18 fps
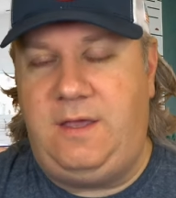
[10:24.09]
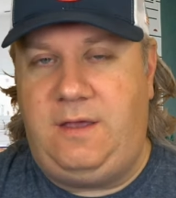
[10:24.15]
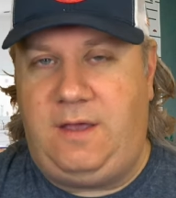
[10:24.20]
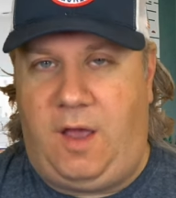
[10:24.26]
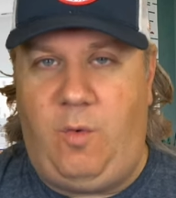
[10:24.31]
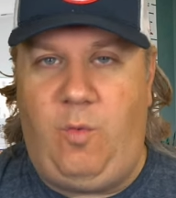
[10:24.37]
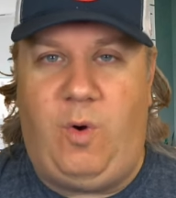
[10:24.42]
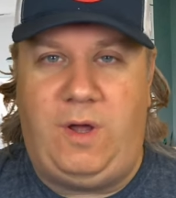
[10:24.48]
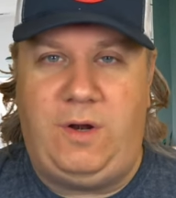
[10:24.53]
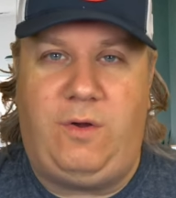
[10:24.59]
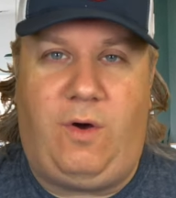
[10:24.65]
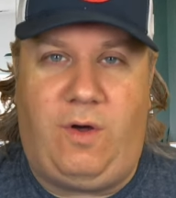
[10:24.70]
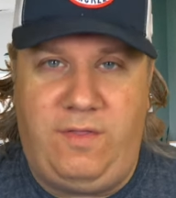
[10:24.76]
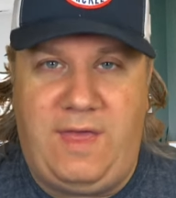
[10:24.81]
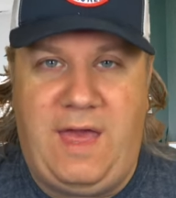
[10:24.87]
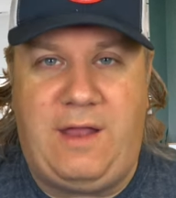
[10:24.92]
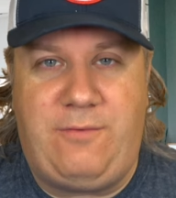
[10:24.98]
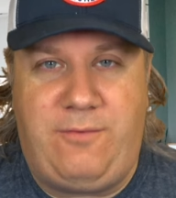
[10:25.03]
I want all
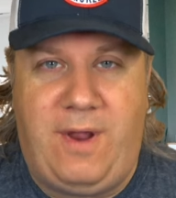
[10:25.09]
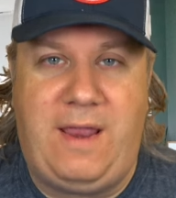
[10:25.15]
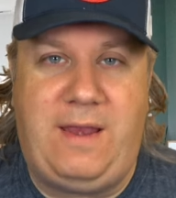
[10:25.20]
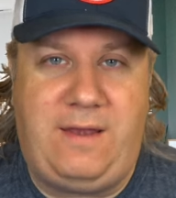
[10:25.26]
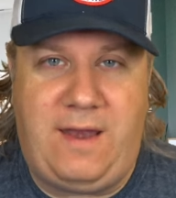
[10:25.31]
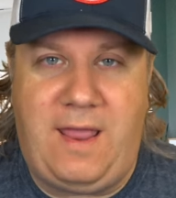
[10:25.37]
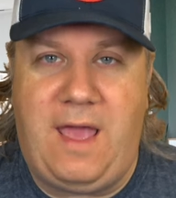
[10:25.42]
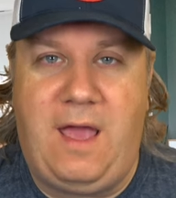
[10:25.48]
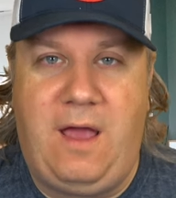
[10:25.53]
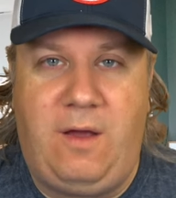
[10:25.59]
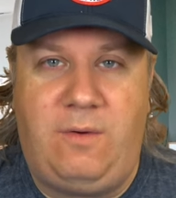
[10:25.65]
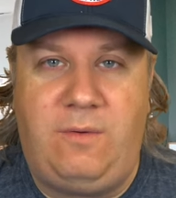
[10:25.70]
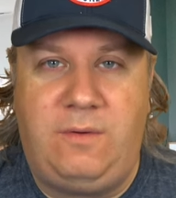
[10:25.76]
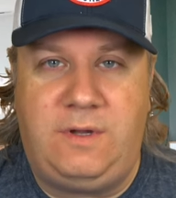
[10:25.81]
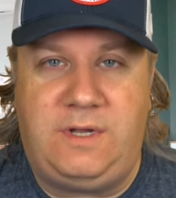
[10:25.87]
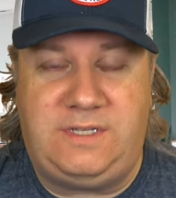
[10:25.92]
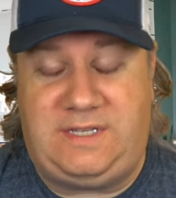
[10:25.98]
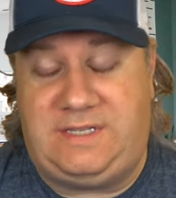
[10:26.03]
that right now,
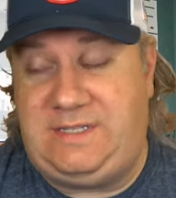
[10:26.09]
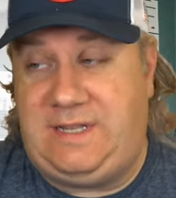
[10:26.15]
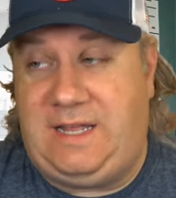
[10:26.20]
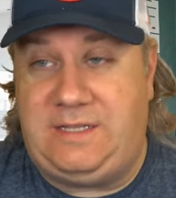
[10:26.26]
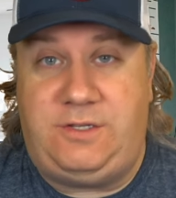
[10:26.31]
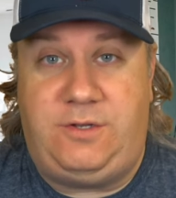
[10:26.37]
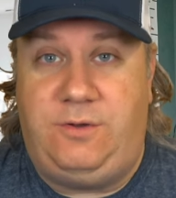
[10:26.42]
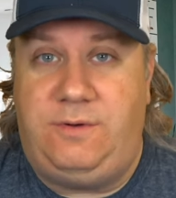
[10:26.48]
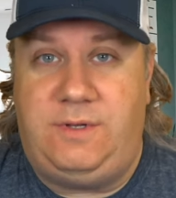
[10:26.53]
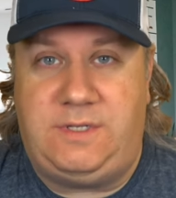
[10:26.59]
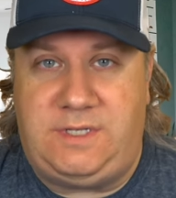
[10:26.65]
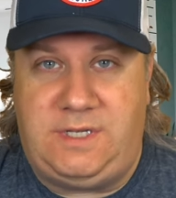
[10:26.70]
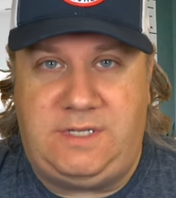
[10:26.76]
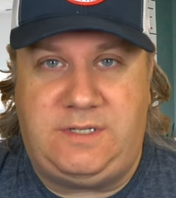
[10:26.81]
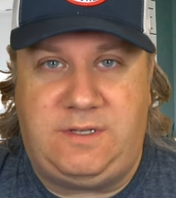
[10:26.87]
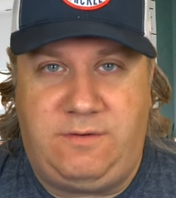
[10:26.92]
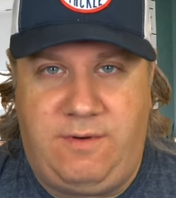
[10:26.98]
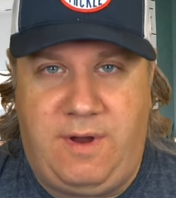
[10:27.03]
because it's not tuna
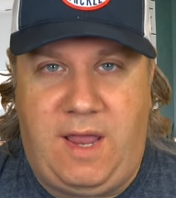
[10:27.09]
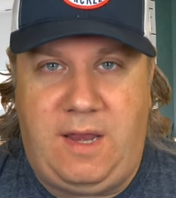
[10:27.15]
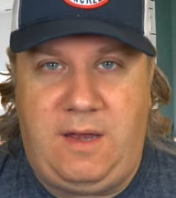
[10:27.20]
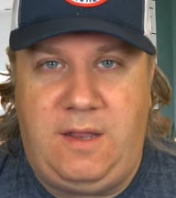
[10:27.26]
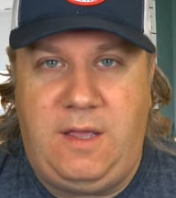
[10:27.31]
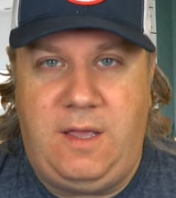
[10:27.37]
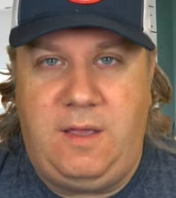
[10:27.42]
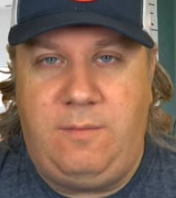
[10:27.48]
season, right?